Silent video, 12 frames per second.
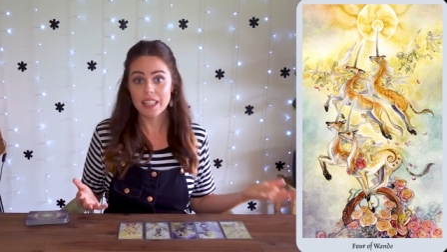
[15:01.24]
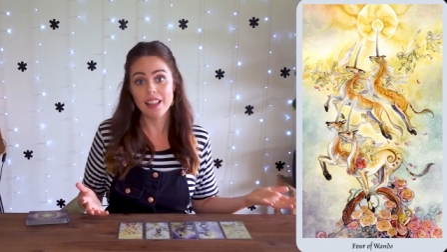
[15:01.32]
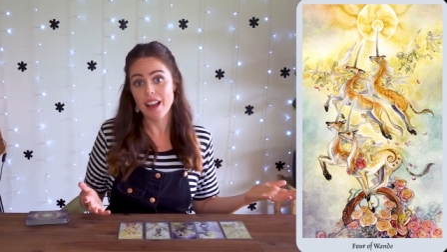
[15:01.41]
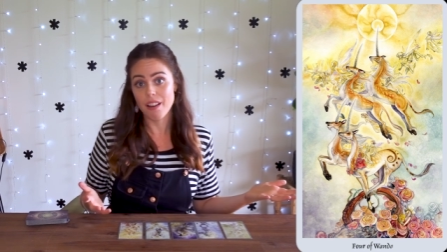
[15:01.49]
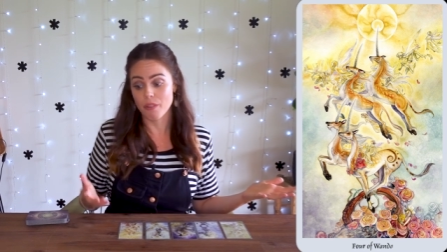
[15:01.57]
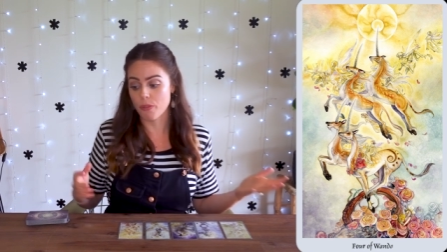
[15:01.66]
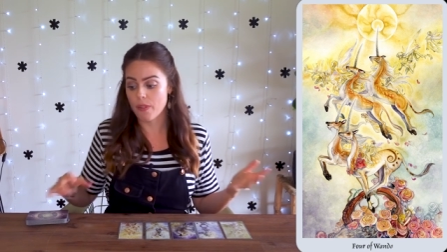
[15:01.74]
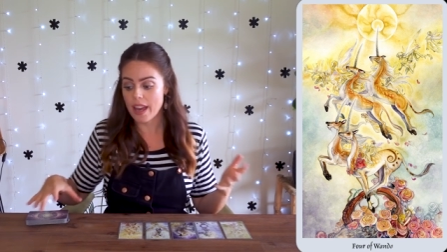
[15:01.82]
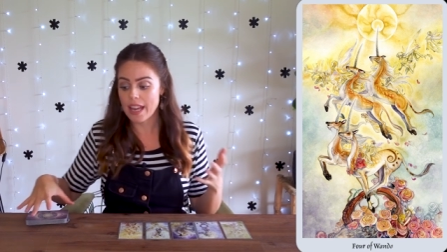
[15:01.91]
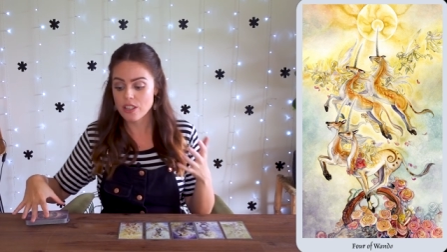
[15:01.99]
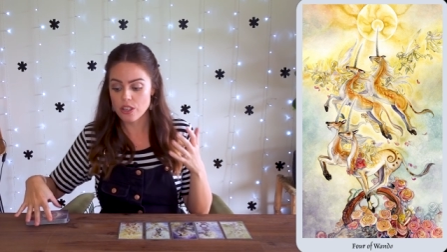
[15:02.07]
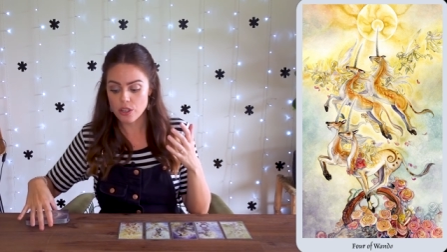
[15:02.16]
I love?
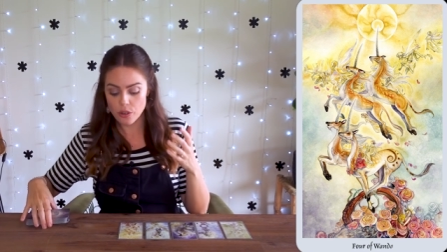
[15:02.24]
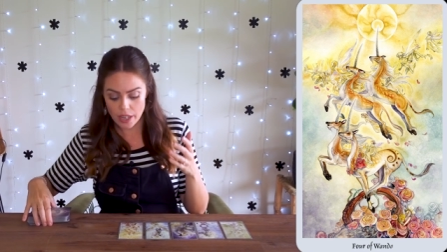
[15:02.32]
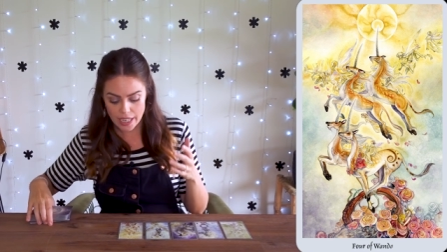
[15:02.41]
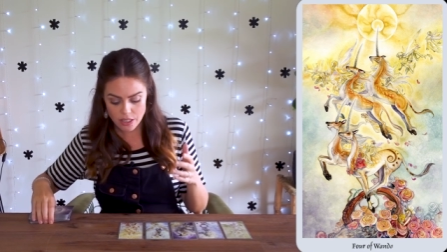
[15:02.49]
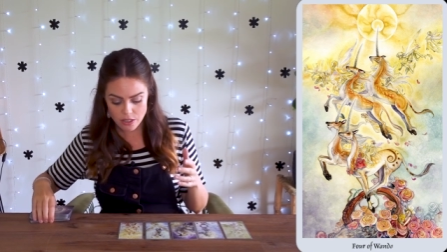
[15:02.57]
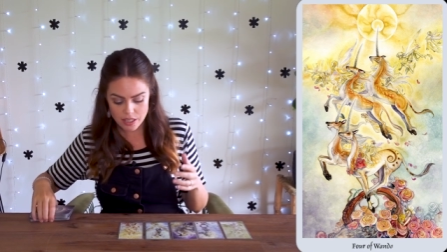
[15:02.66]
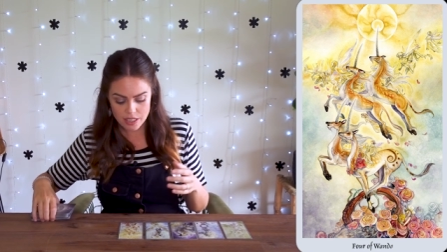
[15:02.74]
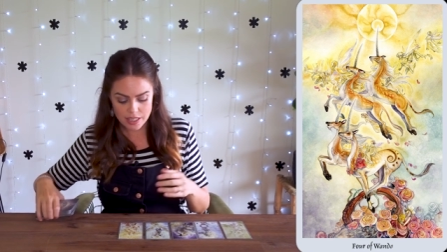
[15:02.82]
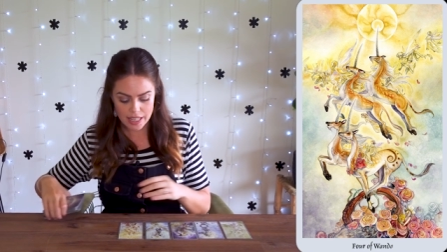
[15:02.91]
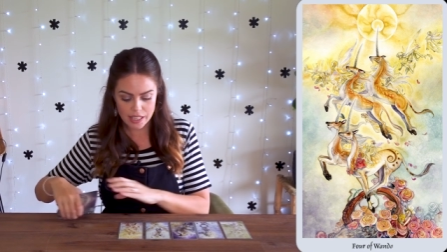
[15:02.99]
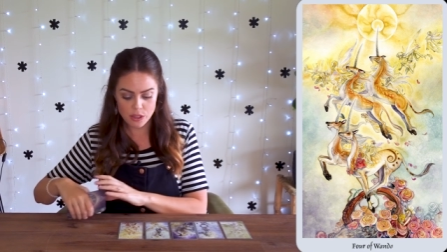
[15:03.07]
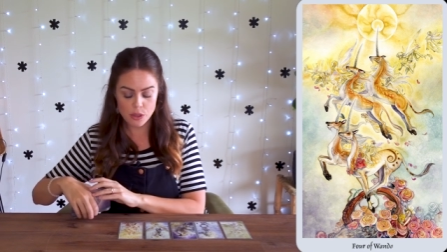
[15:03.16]
And your angels are
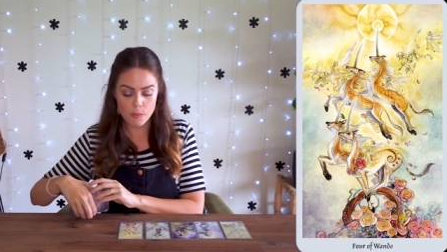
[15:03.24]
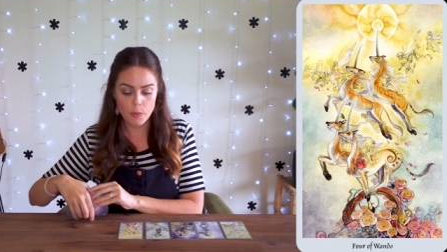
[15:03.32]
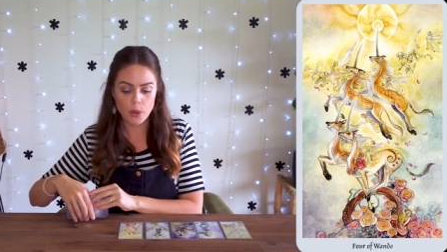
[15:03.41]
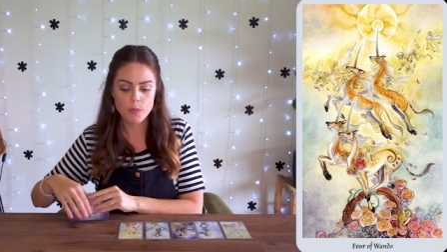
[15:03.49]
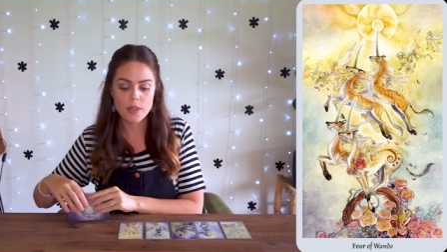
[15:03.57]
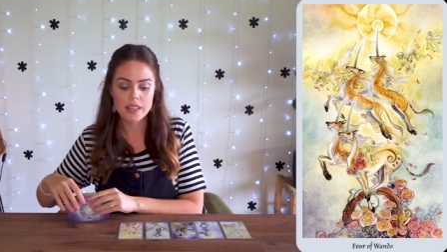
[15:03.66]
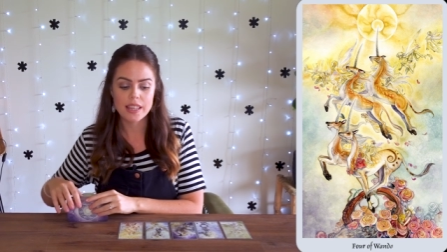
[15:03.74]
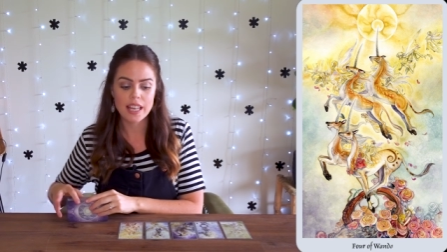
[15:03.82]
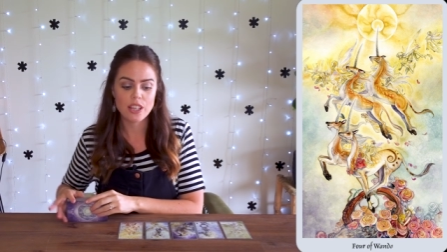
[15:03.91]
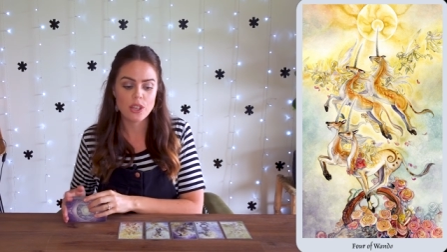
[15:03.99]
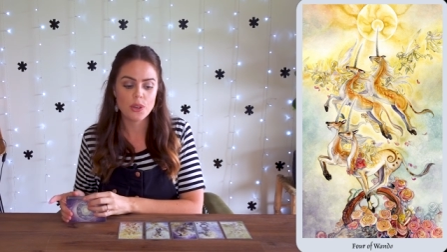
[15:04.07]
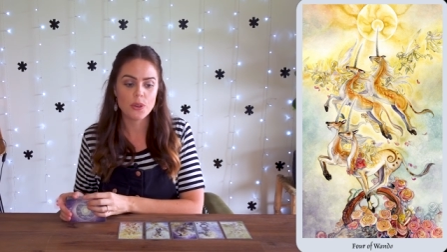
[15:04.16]
saying, the moment
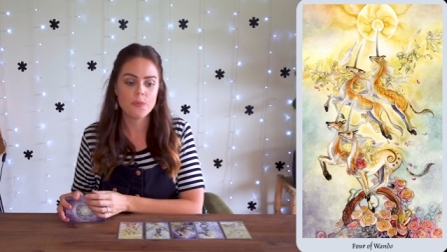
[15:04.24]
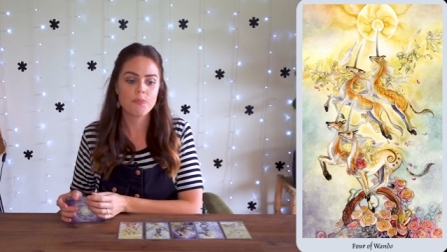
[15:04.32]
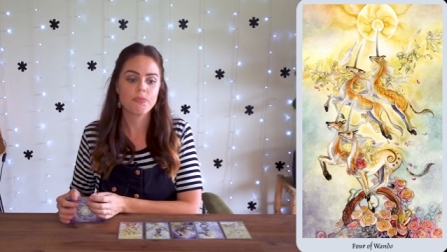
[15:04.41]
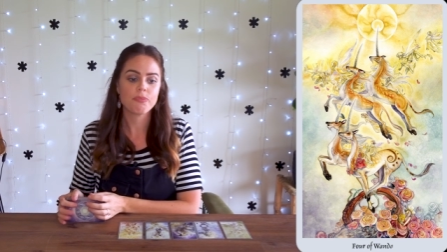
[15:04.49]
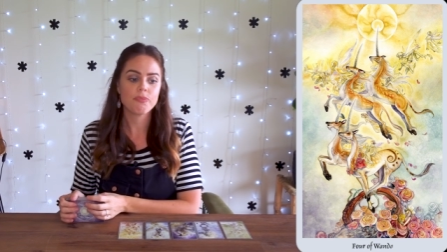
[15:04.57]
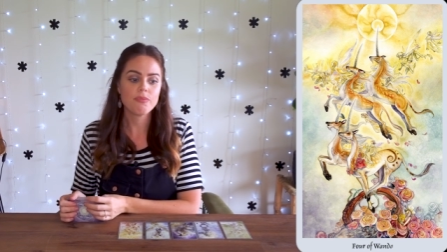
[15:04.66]
that you